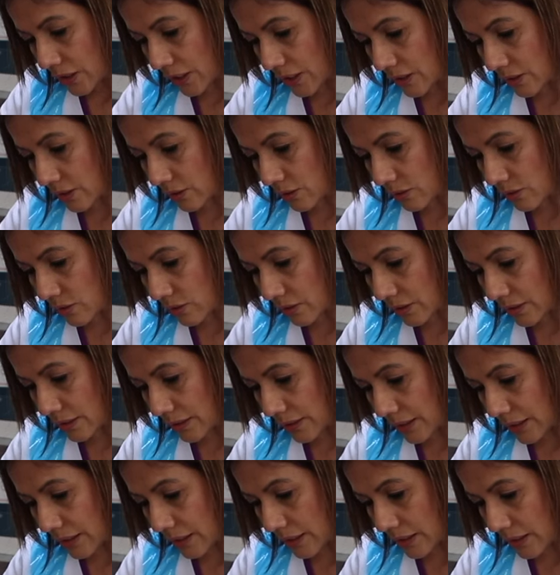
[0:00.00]
She hasn't got
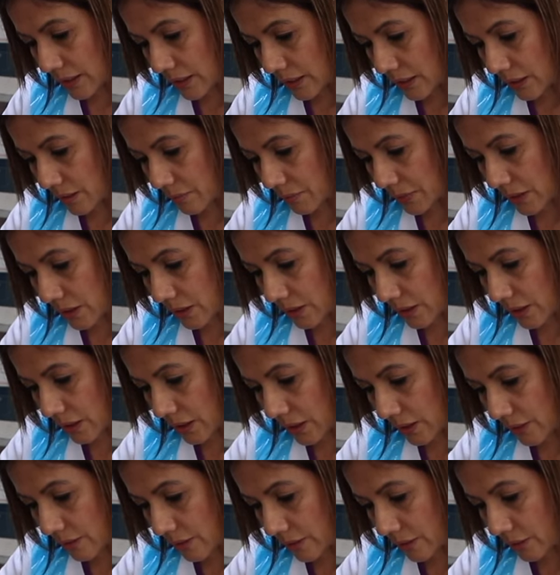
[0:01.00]
any uh,
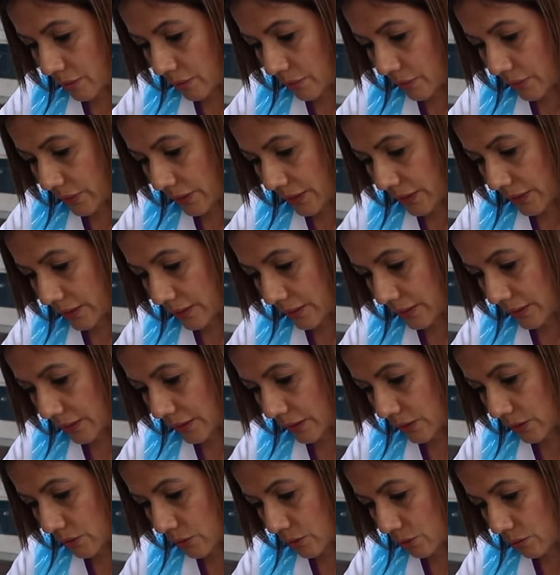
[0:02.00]
mascara or
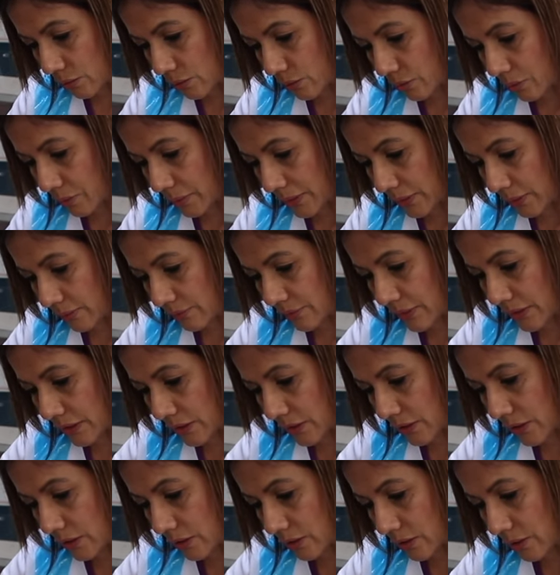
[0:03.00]
anything at all, but
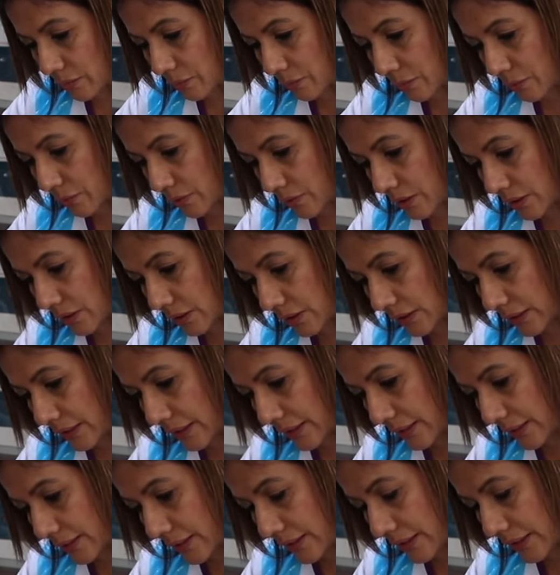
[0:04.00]
obviously it's still important to
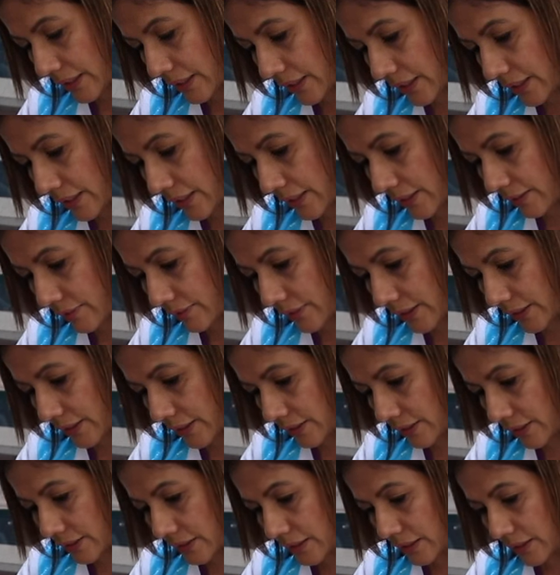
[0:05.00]
cleanse the eye
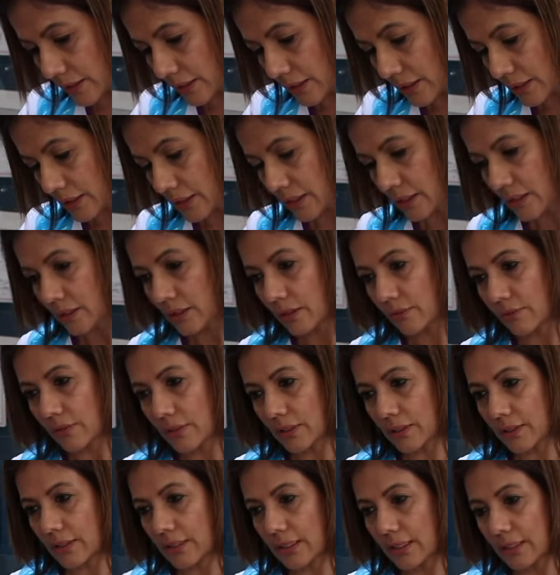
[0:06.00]
area. You've
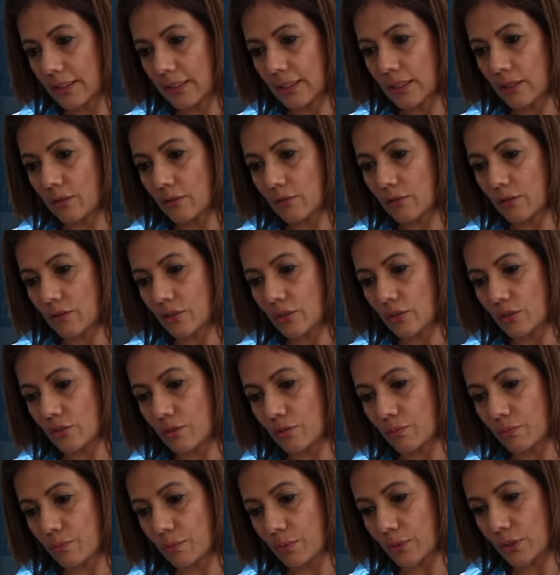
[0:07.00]
done that, now
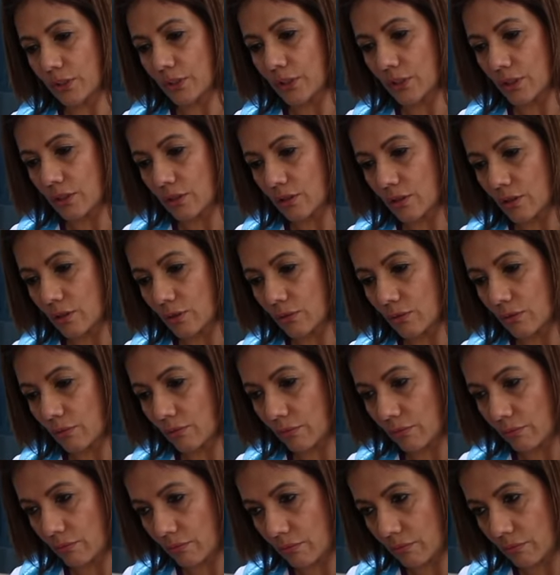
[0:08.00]
put it into